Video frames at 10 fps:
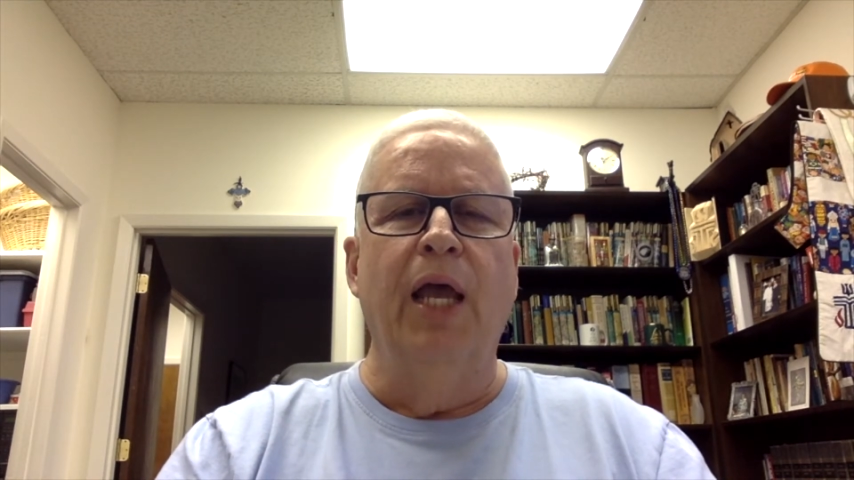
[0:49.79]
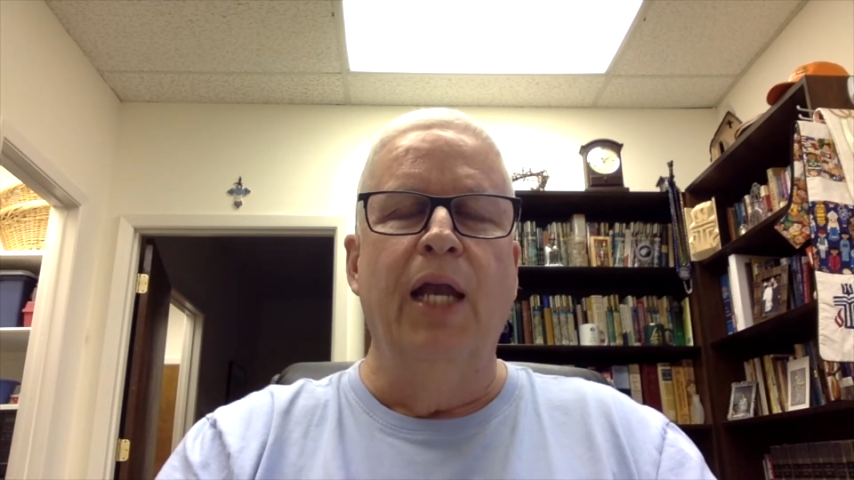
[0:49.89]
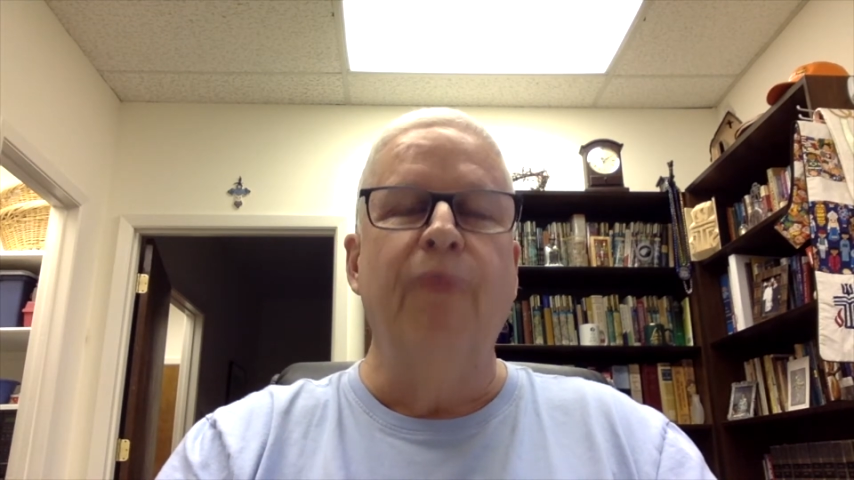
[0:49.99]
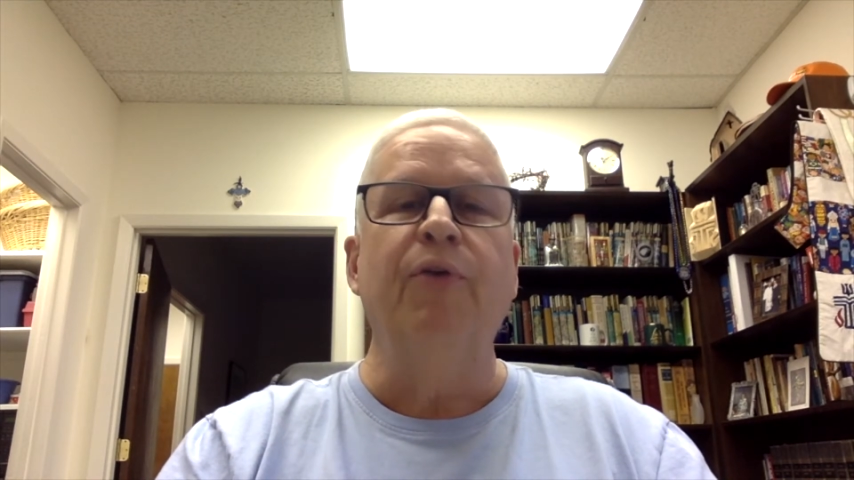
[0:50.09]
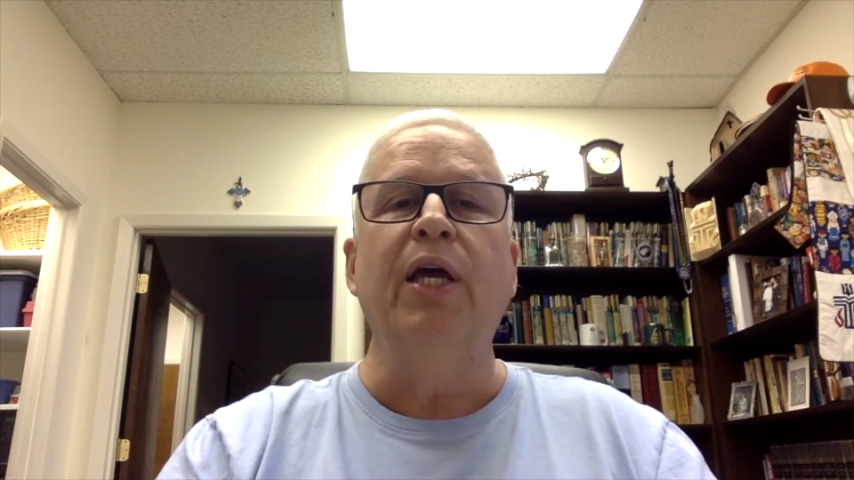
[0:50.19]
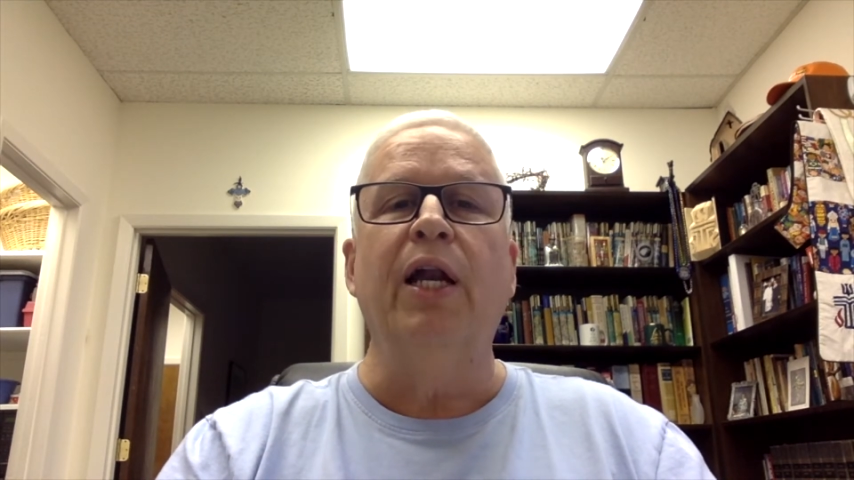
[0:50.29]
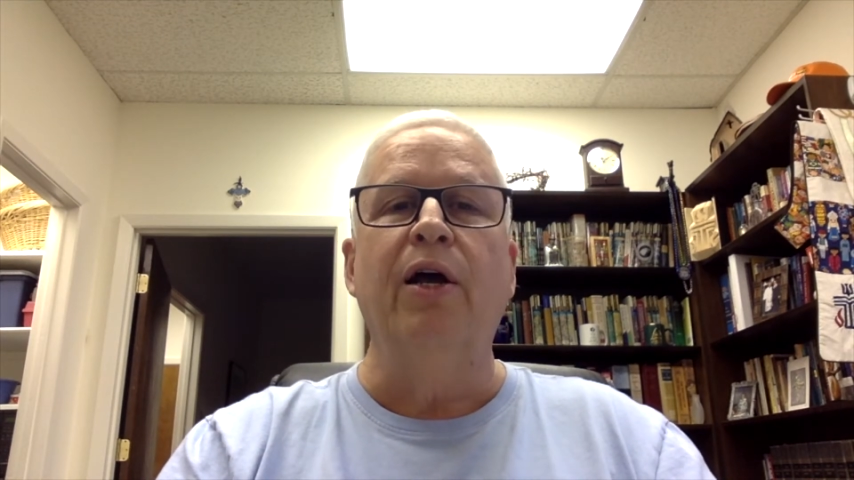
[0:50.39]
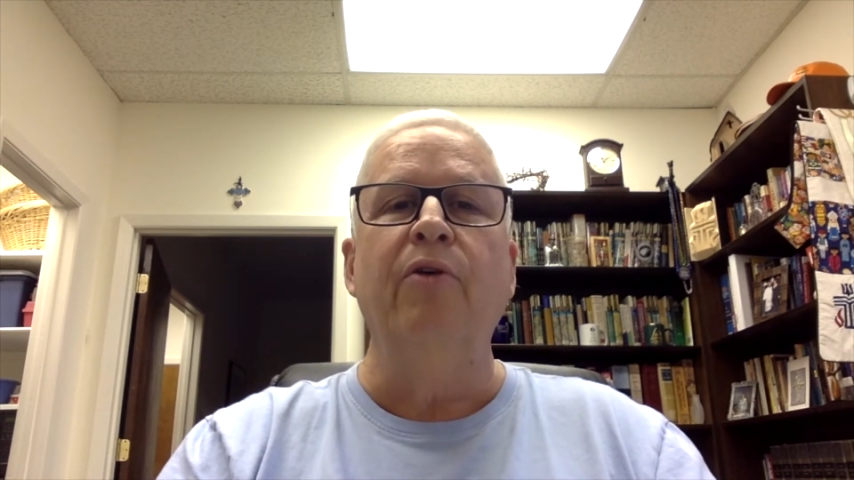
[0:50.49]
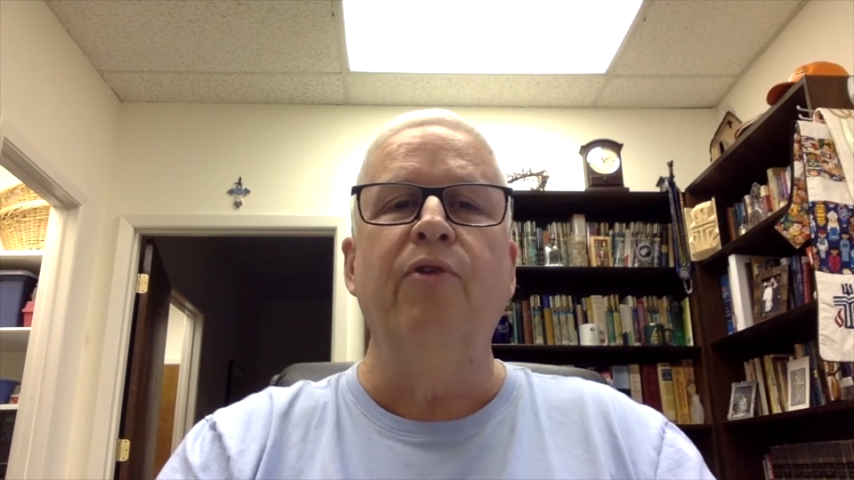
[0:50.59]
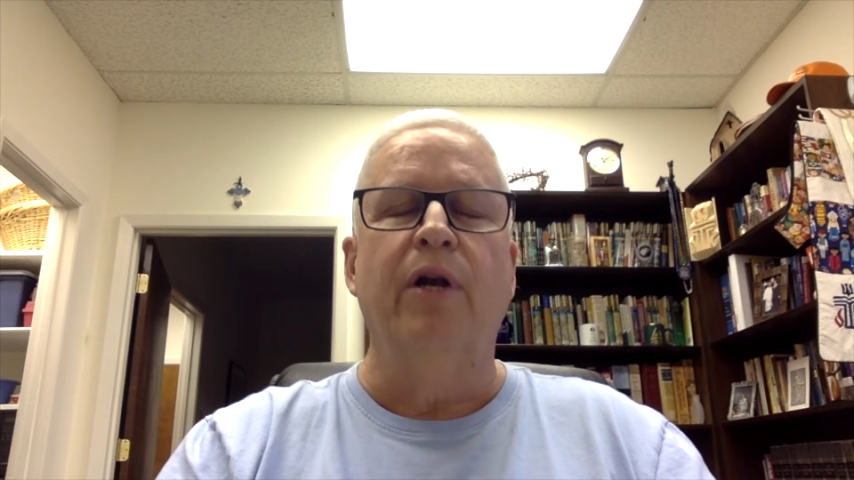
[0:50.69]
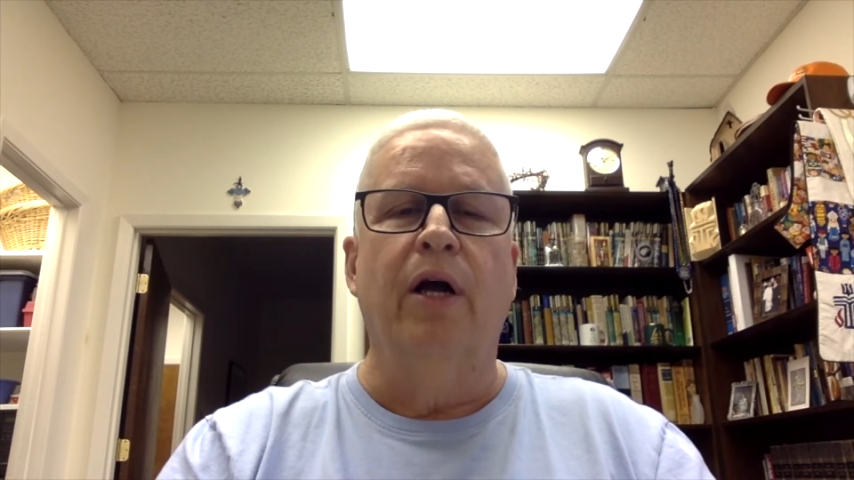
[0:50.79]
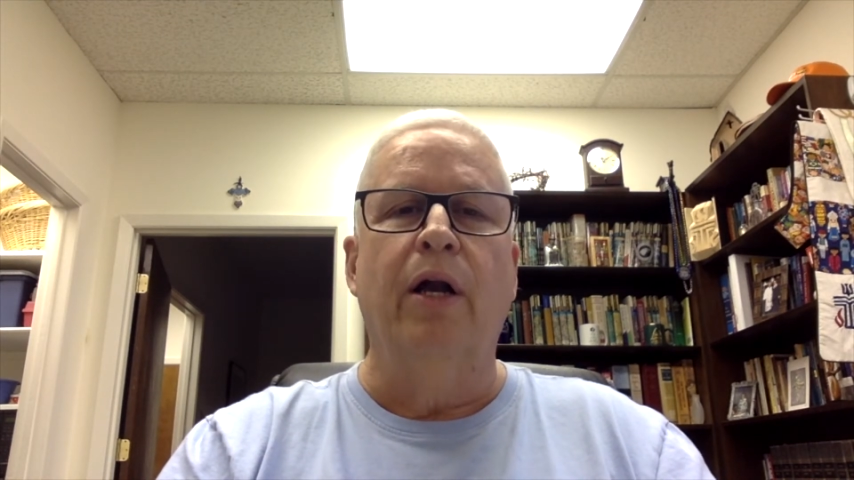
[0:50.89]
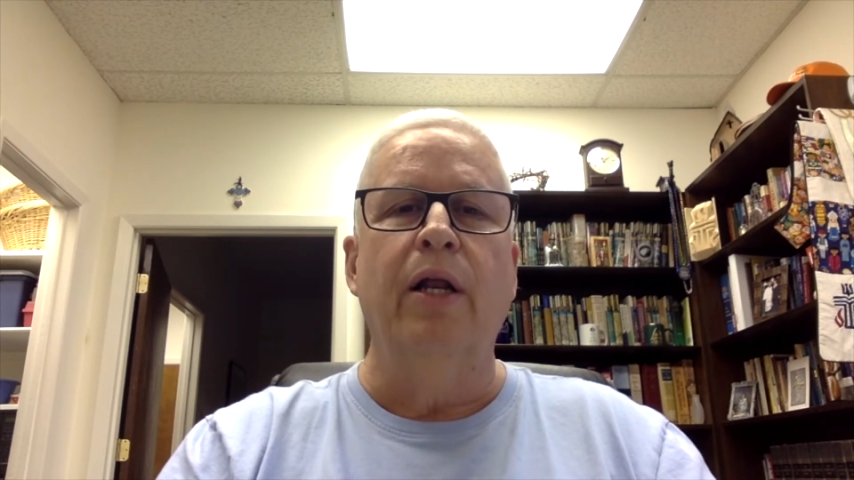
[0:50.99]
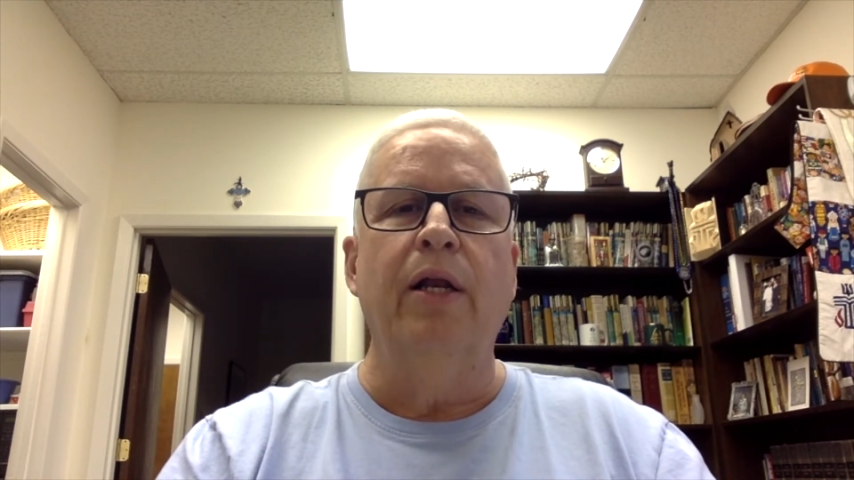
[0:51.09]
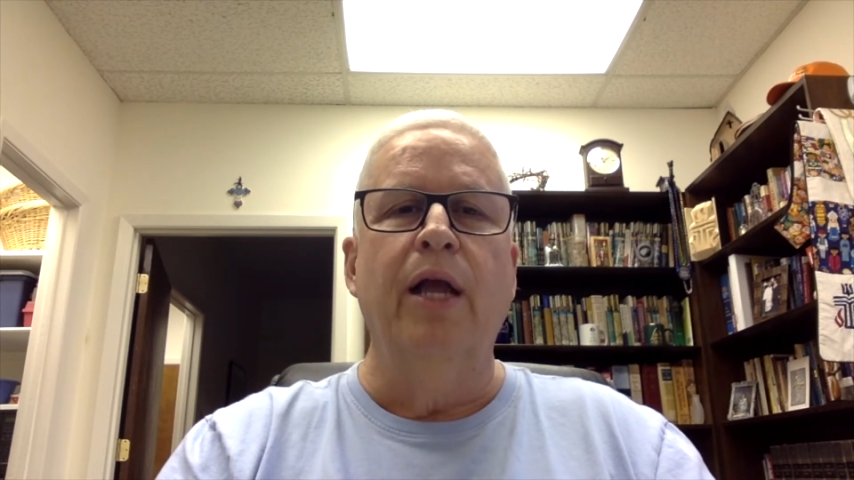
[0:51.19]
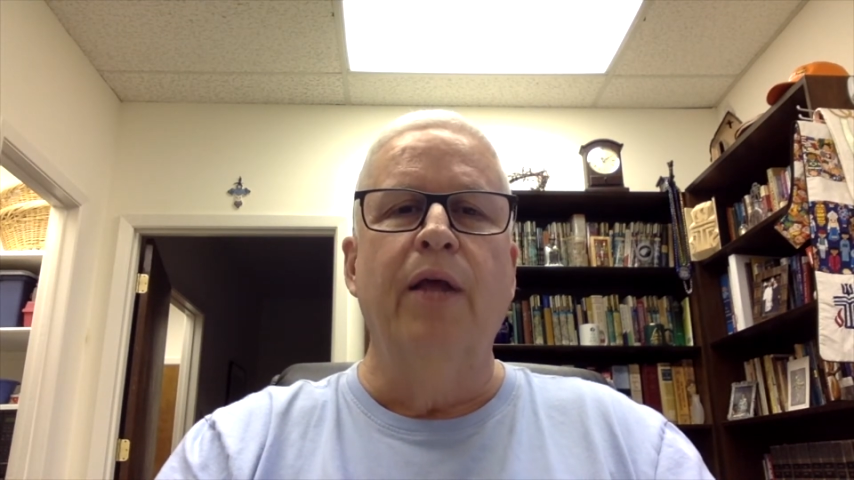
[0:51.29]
And if we got 100 on it,